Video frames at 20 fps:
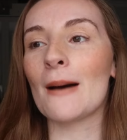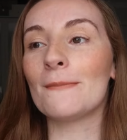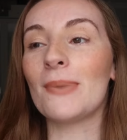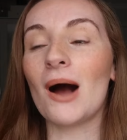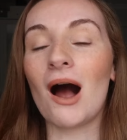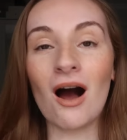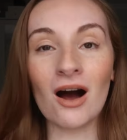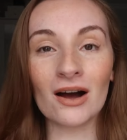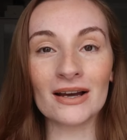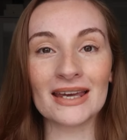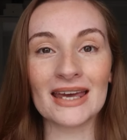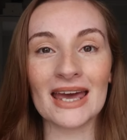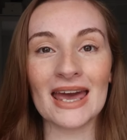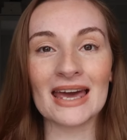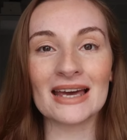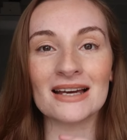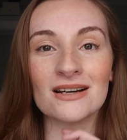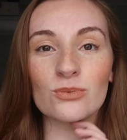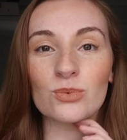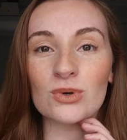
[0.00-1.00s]

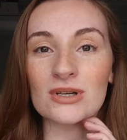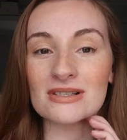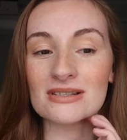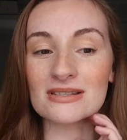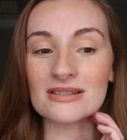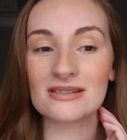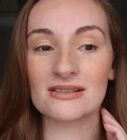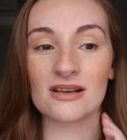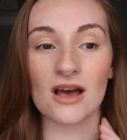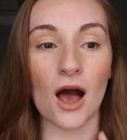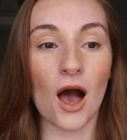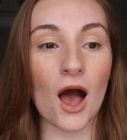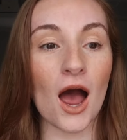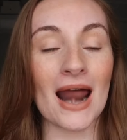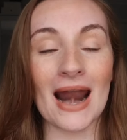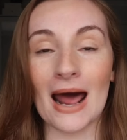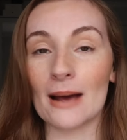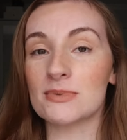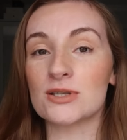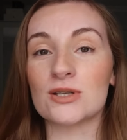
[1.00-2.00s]
Parking was
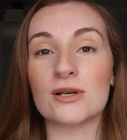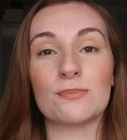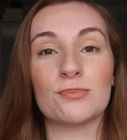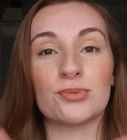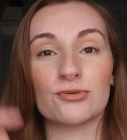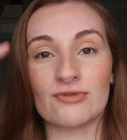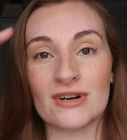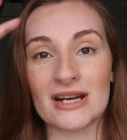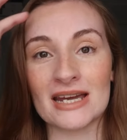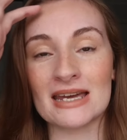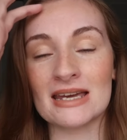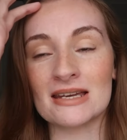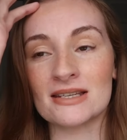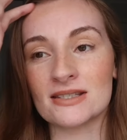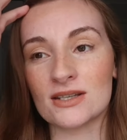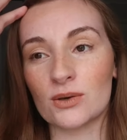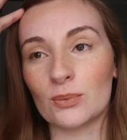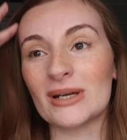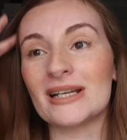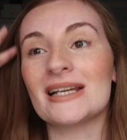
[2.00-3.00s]
an absolute
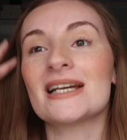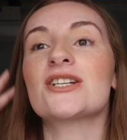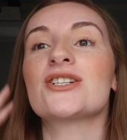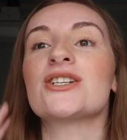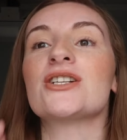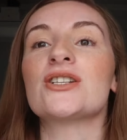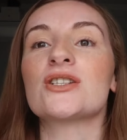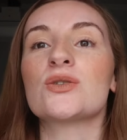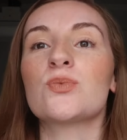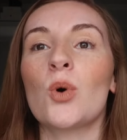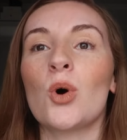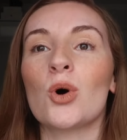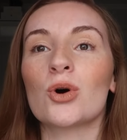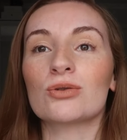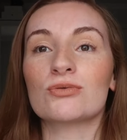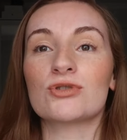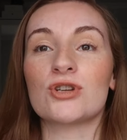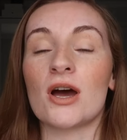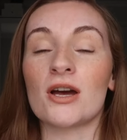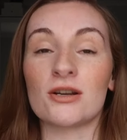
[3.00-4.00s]
breeze. We literally just
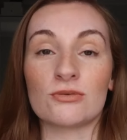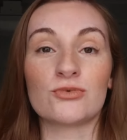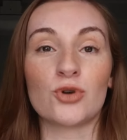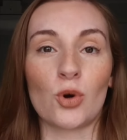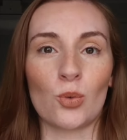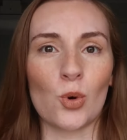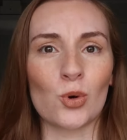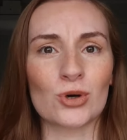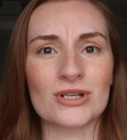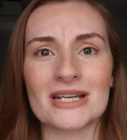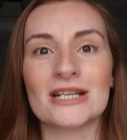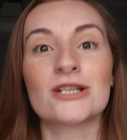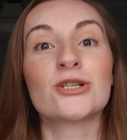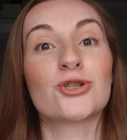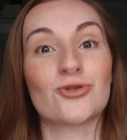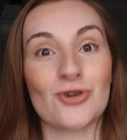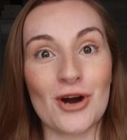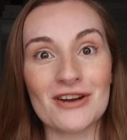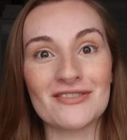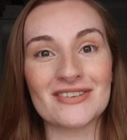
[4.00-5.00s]

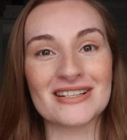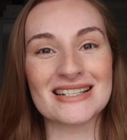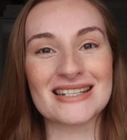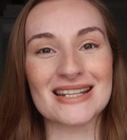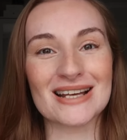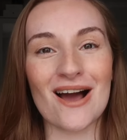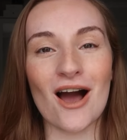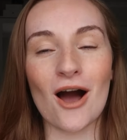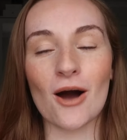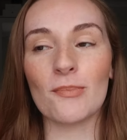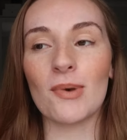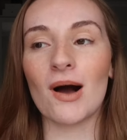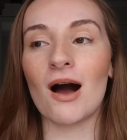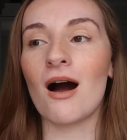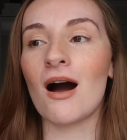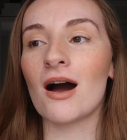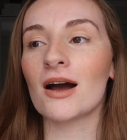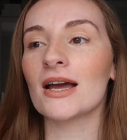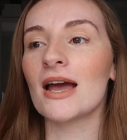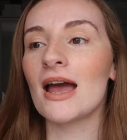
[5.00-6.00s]
drove into the car
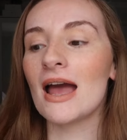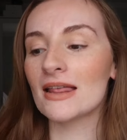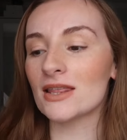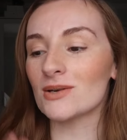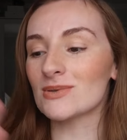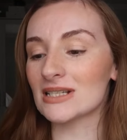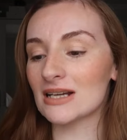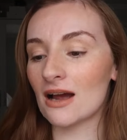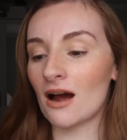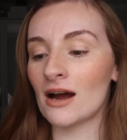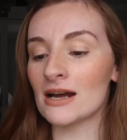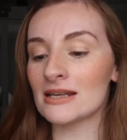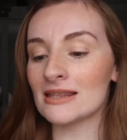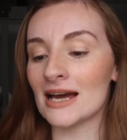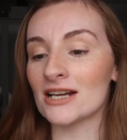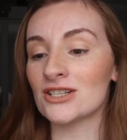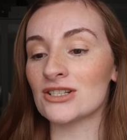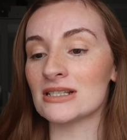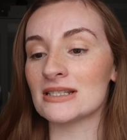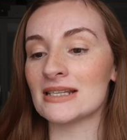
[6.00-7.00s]
park. There was a guy
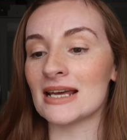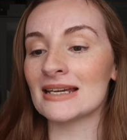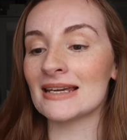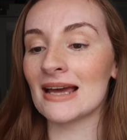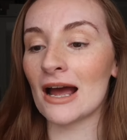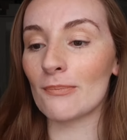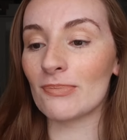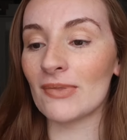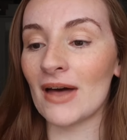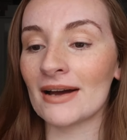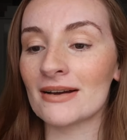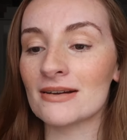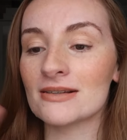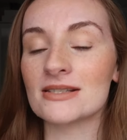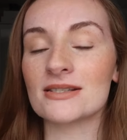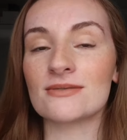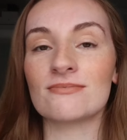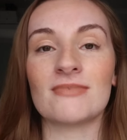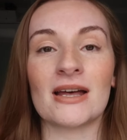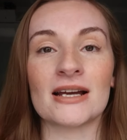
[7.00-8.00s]
there just saying, yeah,
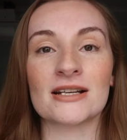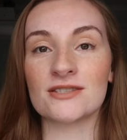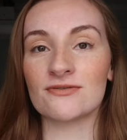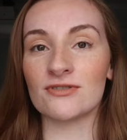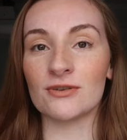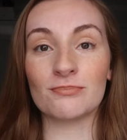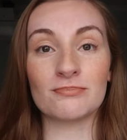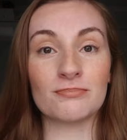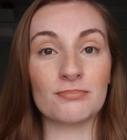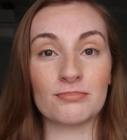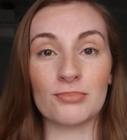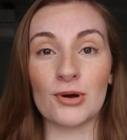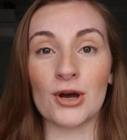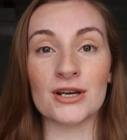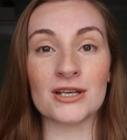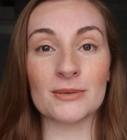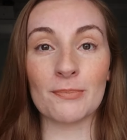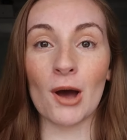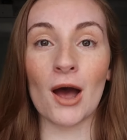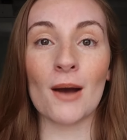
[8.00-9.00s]
thanks for
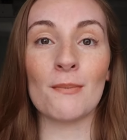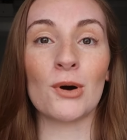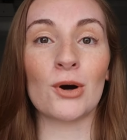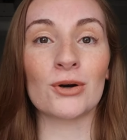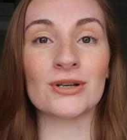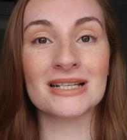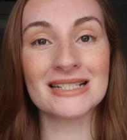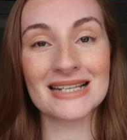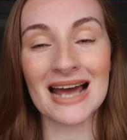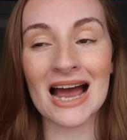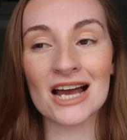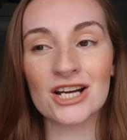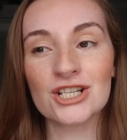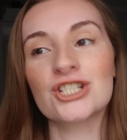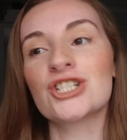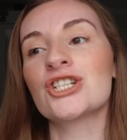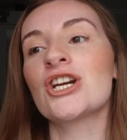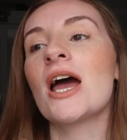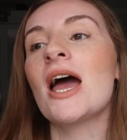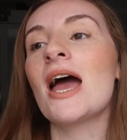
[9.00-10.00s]
putting your permit on your
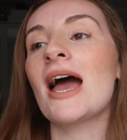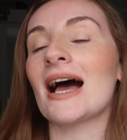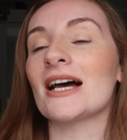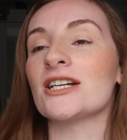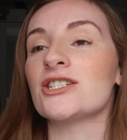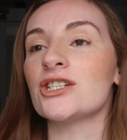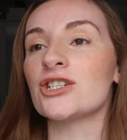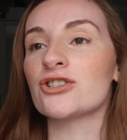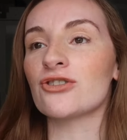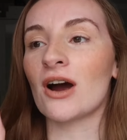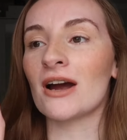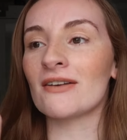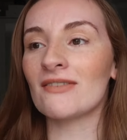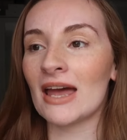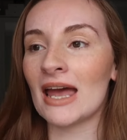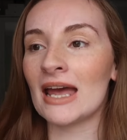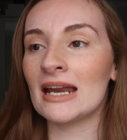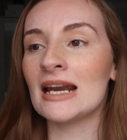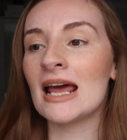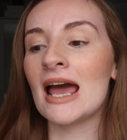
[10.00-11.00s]
dash as you drive
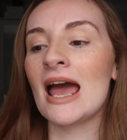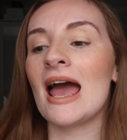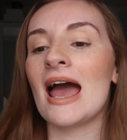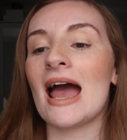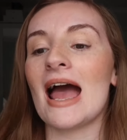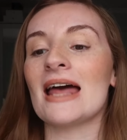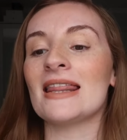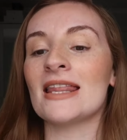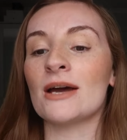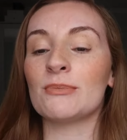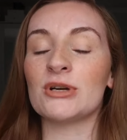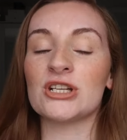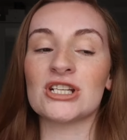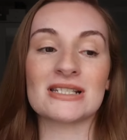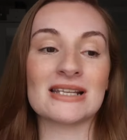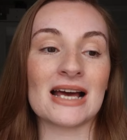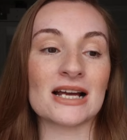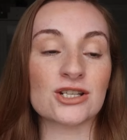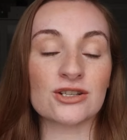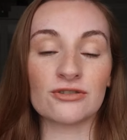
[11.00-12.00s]
in, and then we
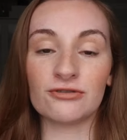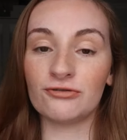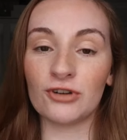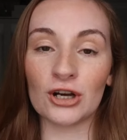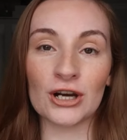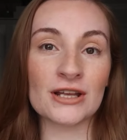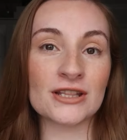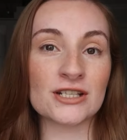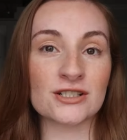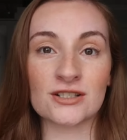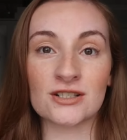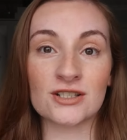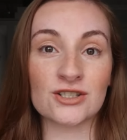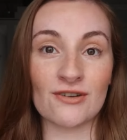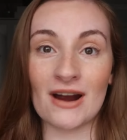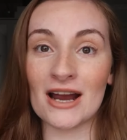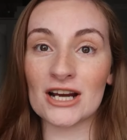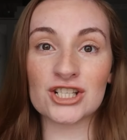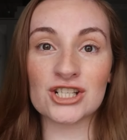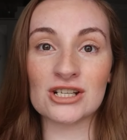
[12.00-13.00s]
just had to follow the
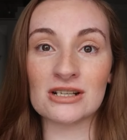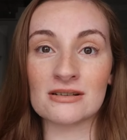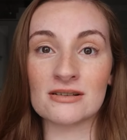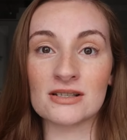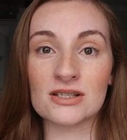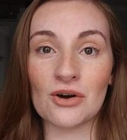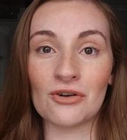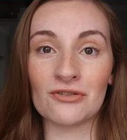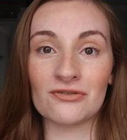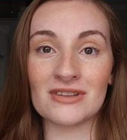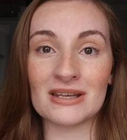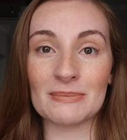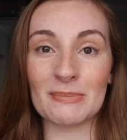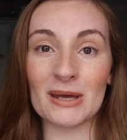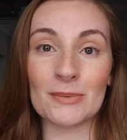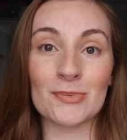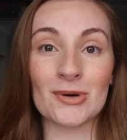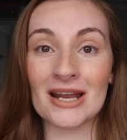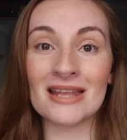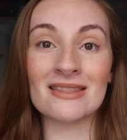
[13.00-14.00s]
directions of the
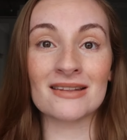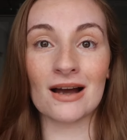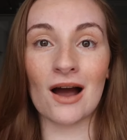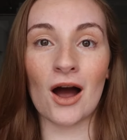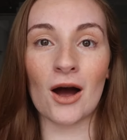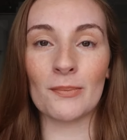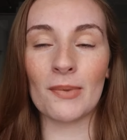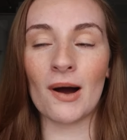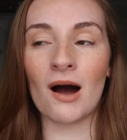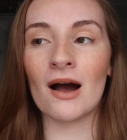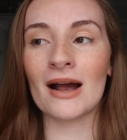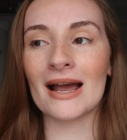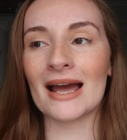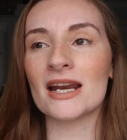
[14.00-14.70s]
people in the car park.